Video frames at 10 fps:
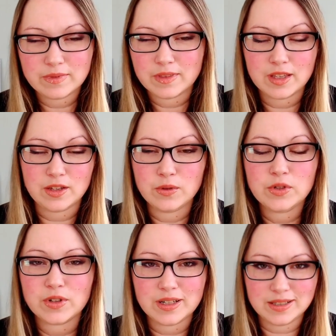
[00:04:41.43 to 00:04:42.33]
the
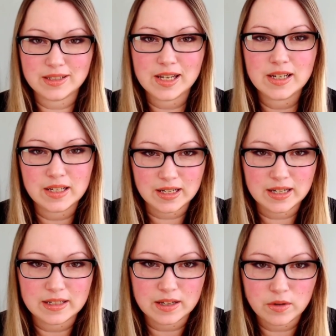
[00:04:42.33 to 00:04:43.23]
user is intending it
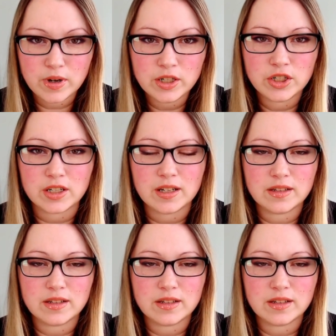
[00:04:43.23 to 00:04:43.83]
is a question.